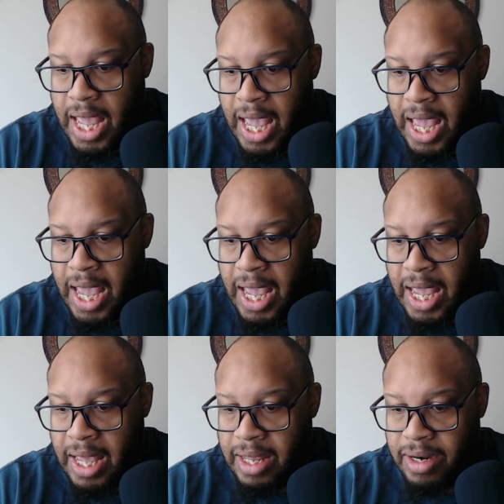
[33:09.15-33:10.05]

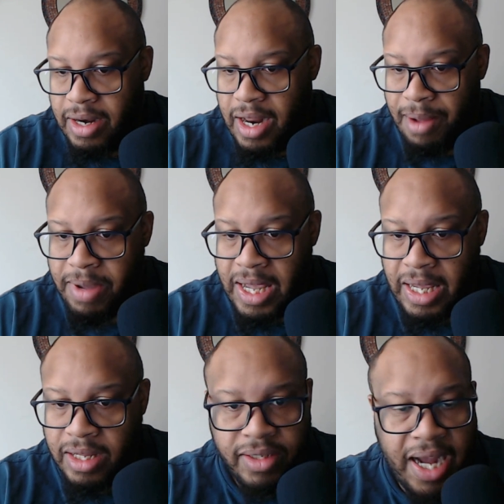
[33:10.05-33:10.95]
And I
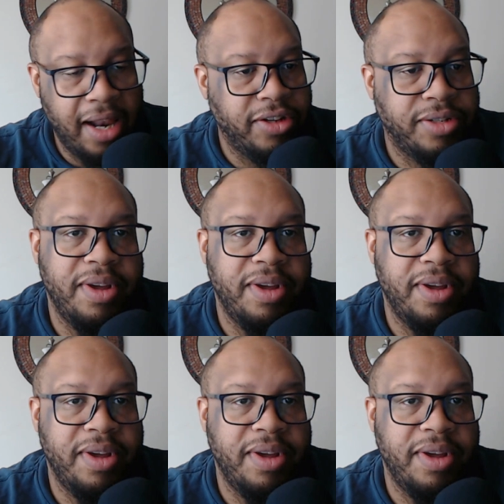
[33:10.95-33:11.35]
mean, Tyler